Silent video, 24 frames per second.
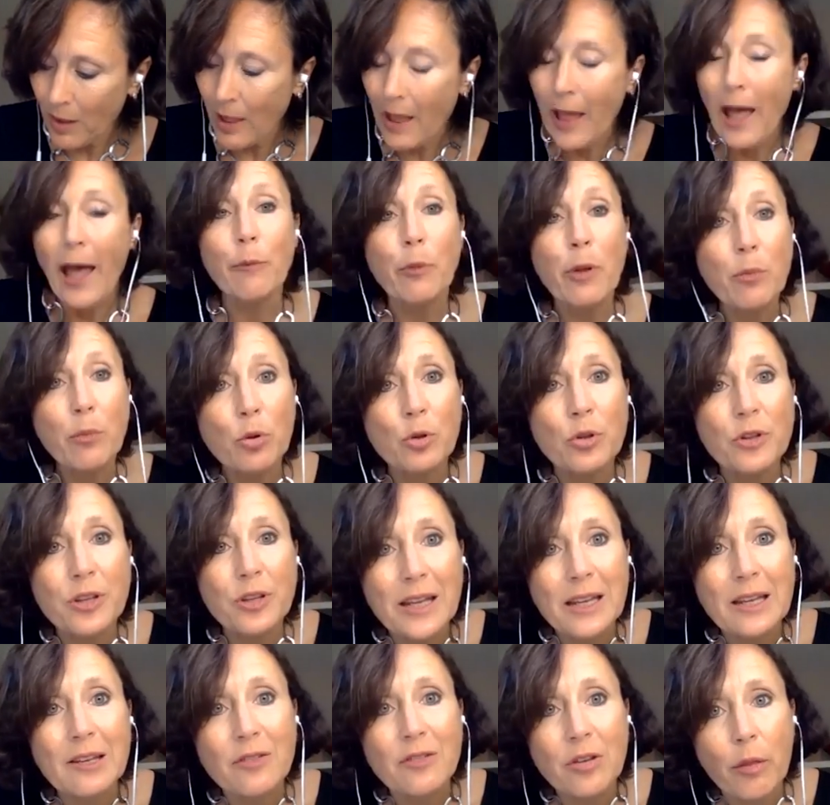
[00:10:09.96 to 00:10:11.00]
And we will
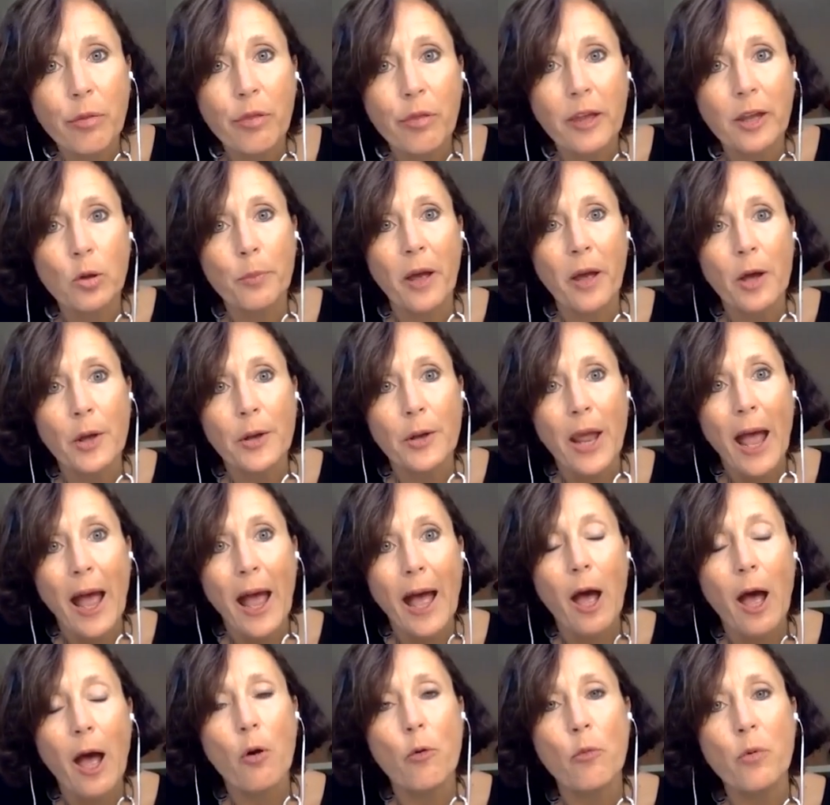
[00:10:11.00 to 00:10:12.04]
need to think about
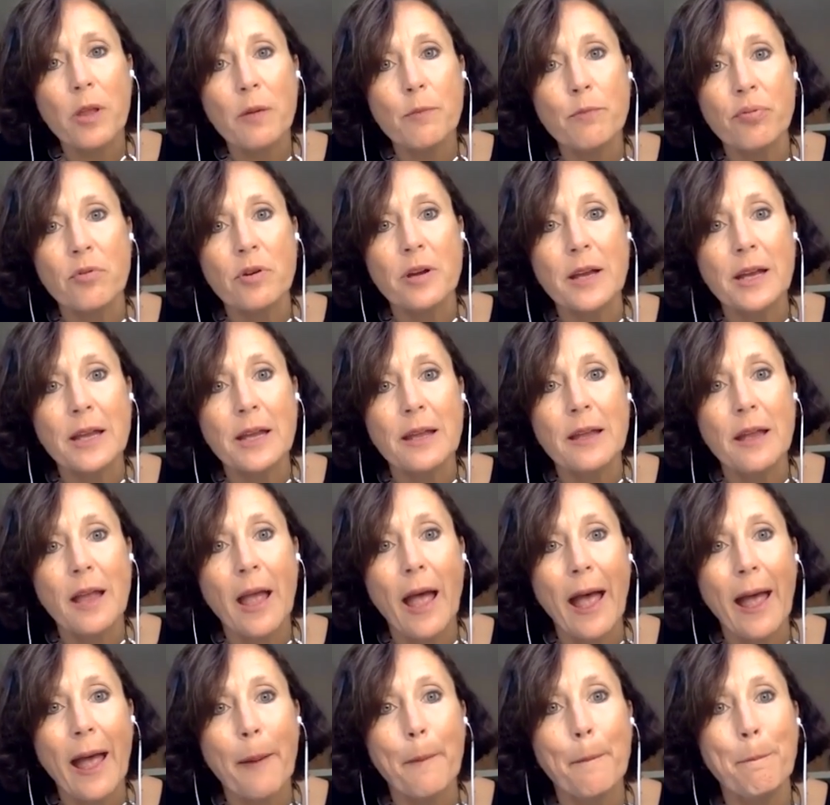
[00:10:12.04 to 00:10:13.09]
how we bring
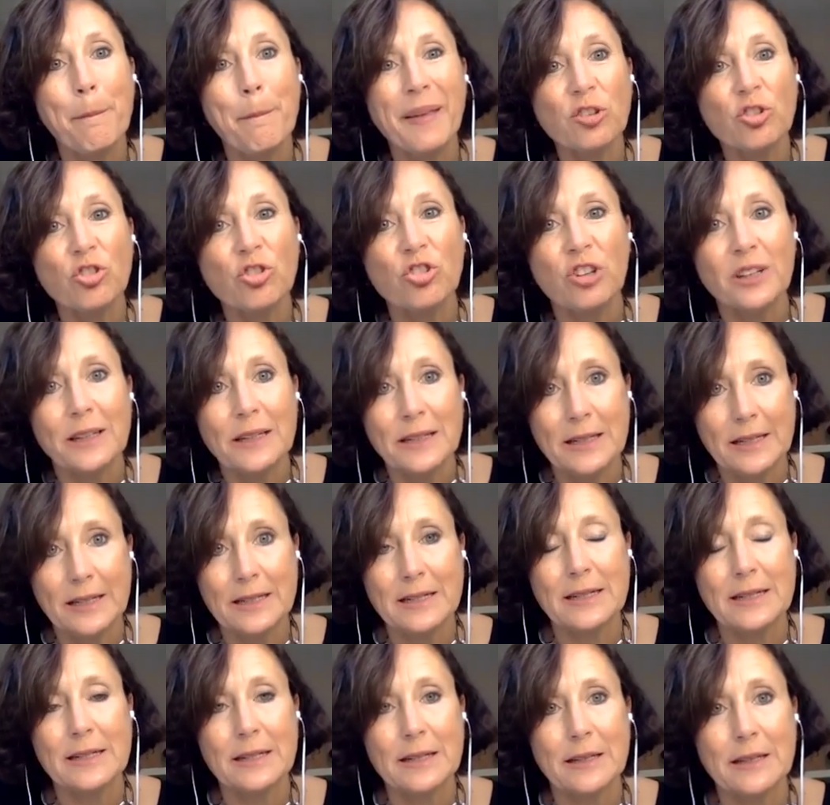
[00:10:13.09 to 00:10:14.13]
ambition
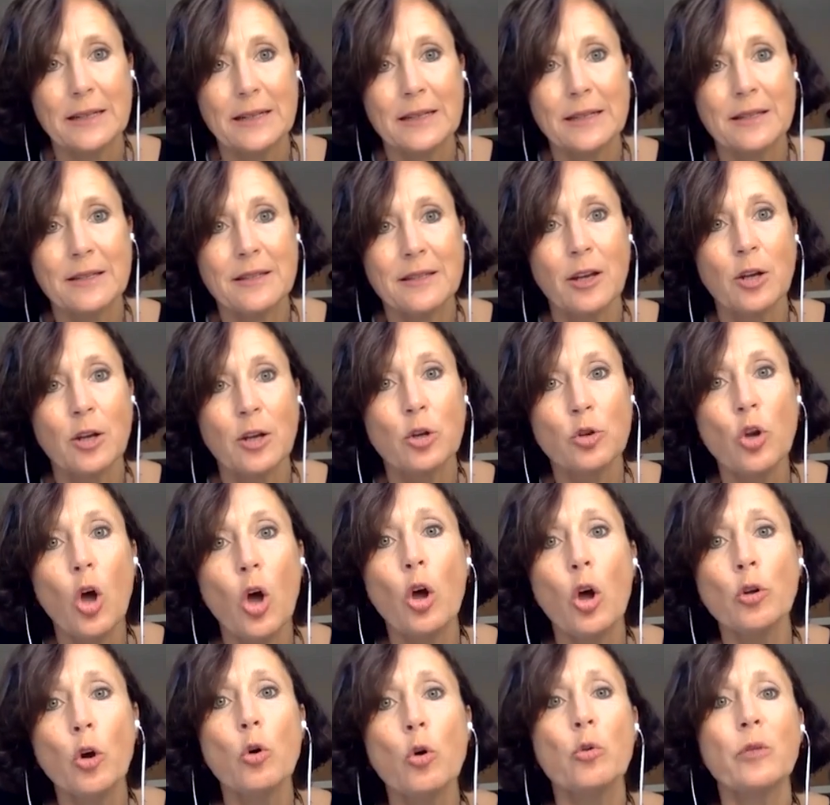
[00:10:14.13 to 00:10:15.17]
into this, not
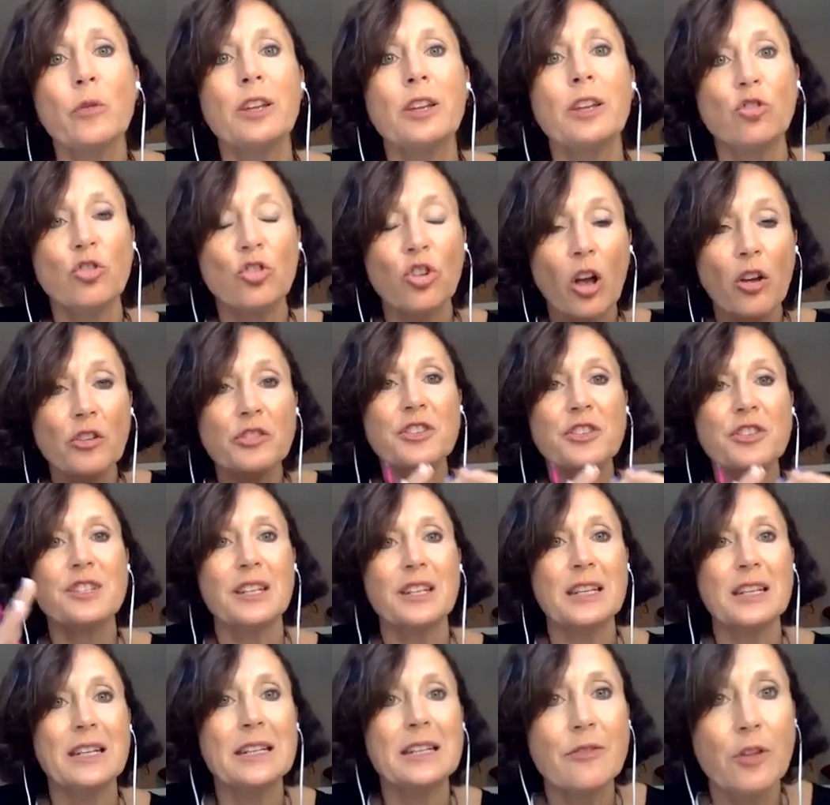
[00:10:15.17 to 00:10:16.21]
only just
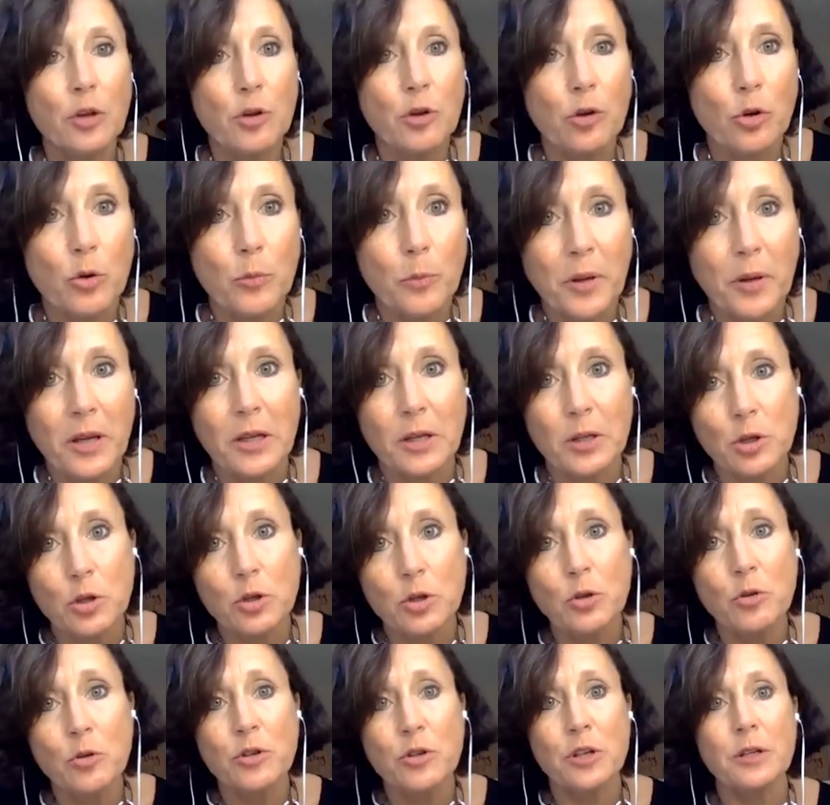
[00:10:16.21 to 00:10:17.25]
in the European
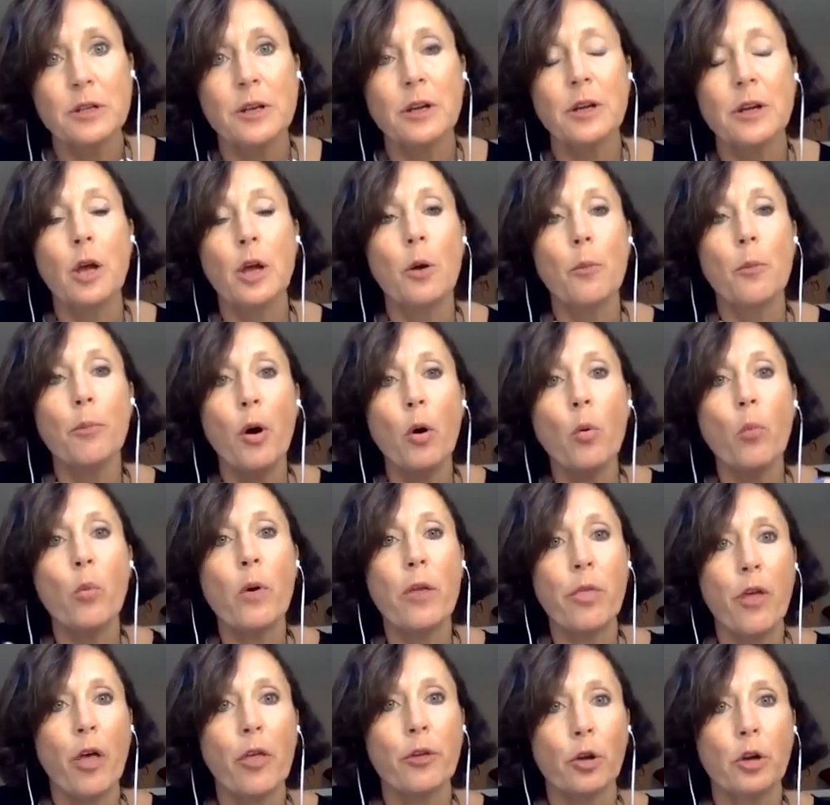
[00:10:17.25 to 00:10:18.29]
Union, but with
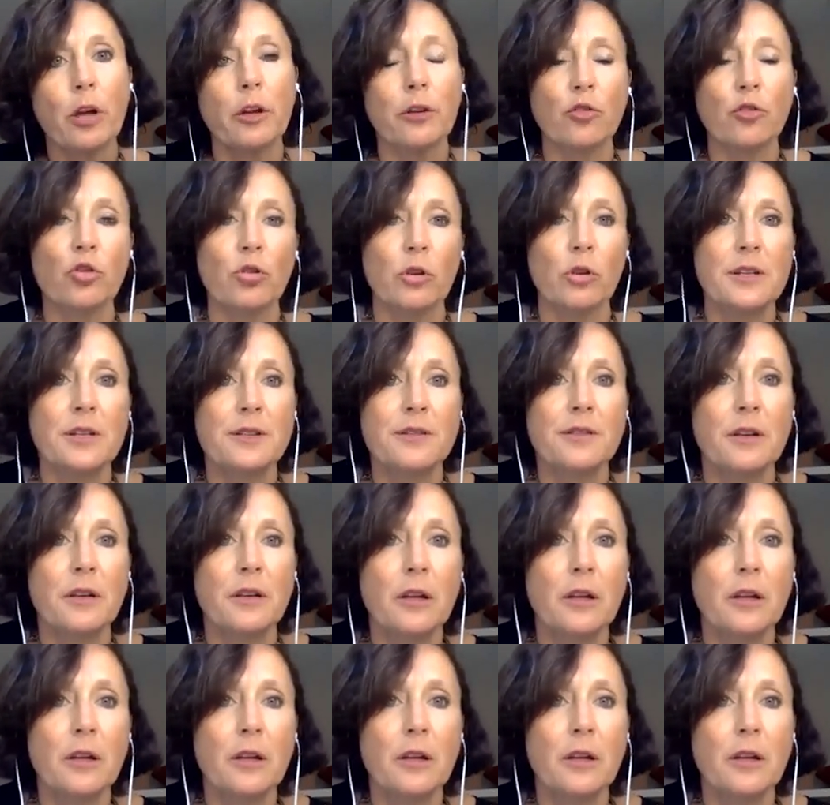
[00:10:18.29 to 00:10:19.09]
other countries.